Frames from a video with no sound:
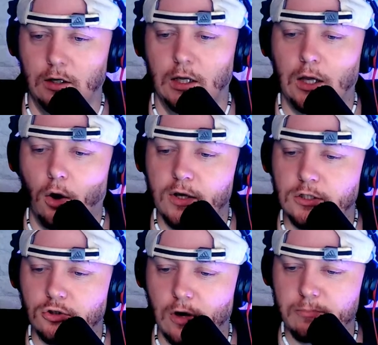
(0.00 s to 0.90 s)
Oh, he's a
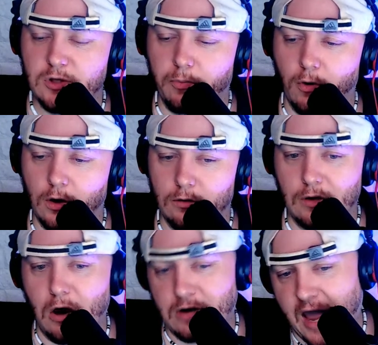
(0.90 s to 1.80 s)
Trump supporter.
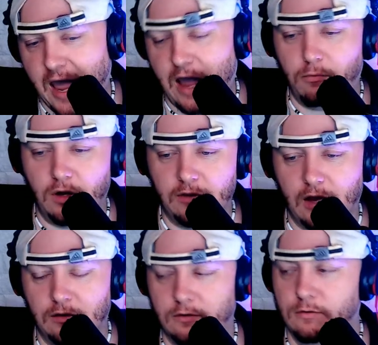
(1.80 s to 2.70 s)
Okay, I will
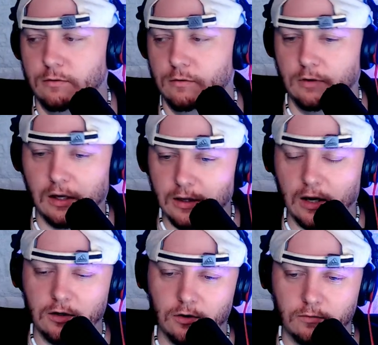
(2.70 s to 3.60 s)
then. Yeah,
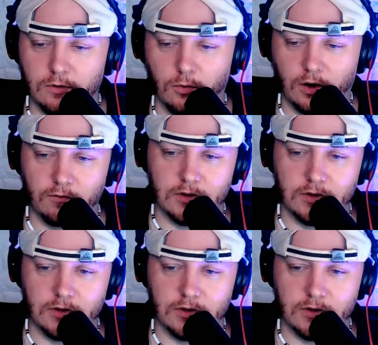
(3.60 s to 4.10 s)
you're working for the